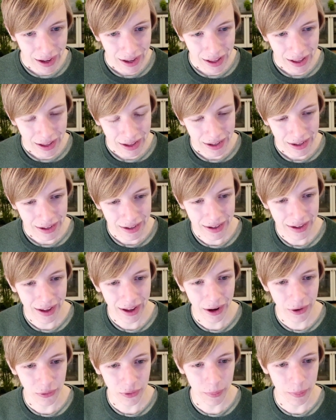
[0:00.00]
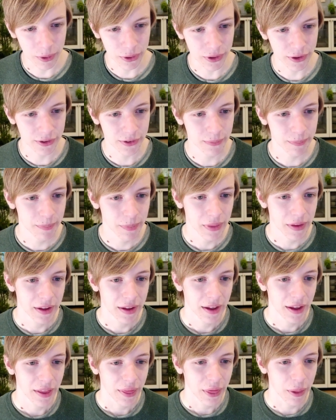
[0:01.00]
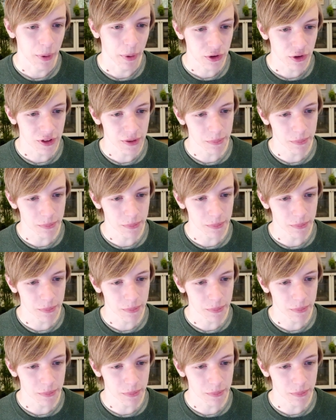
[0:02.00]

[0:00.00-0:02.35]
how do I put this? The most